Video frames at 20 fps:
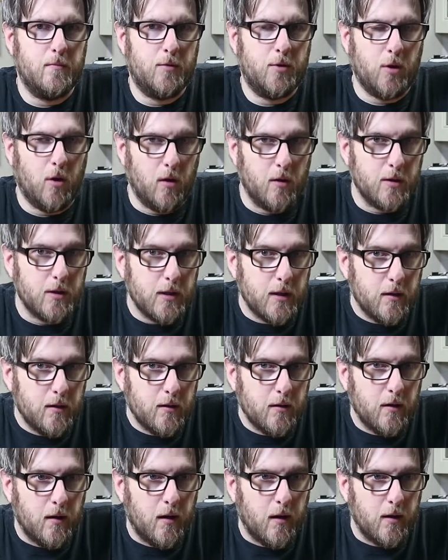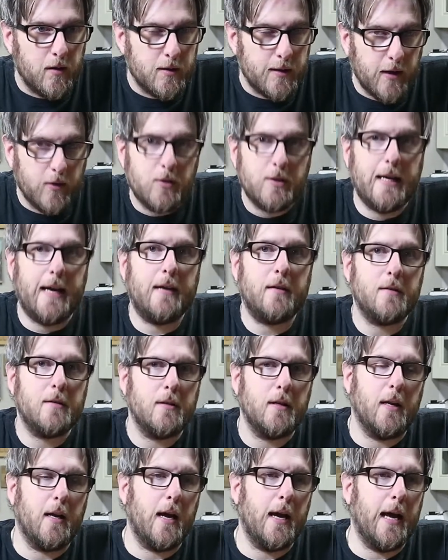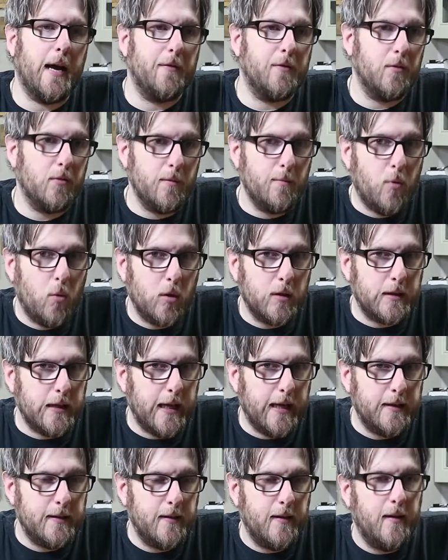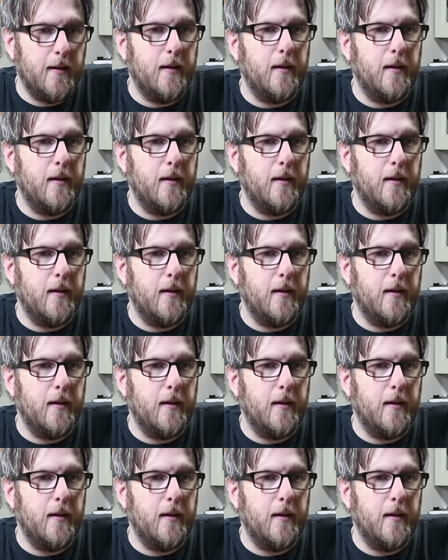charge sales tax and I have to report that.